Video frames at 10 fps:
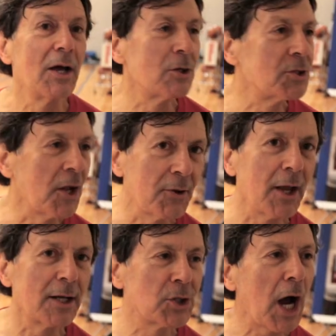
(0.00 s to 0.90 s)
There's nothing
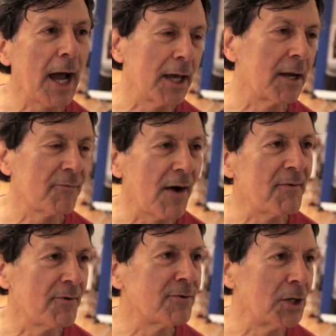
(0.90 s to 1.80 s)
like jogging at
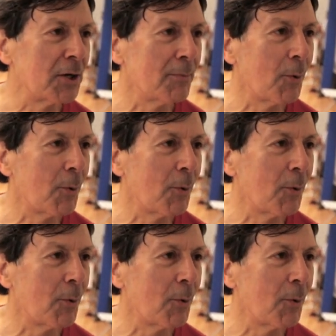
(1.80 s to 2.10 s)
five fifteen in